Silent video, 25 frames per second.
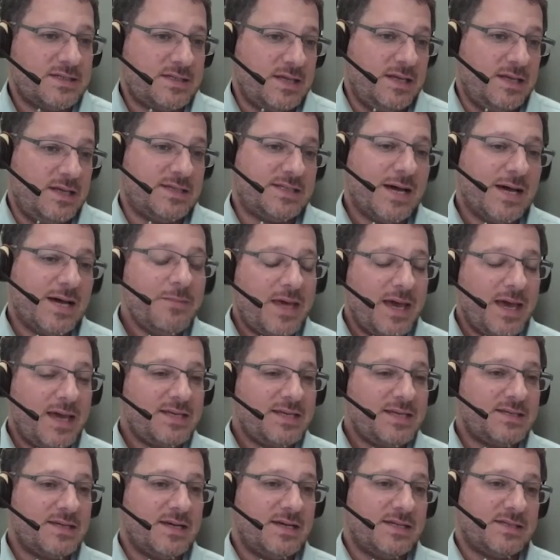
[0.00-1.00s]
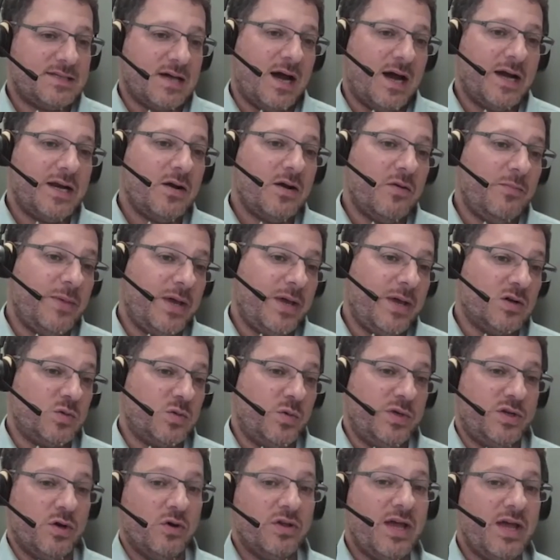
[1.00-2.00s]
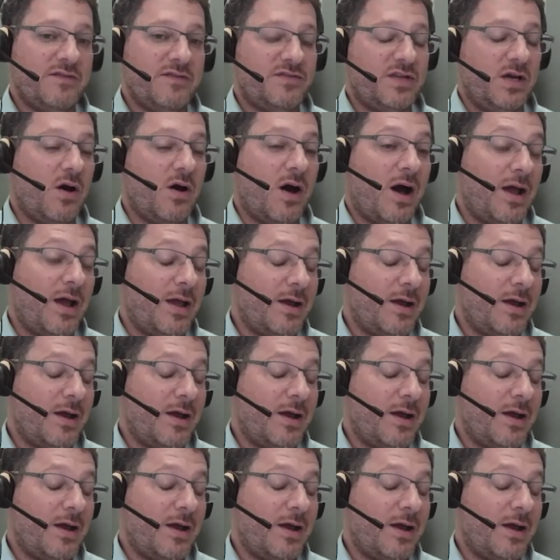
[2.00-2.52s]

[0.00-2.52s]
In some cases, either because we don't have the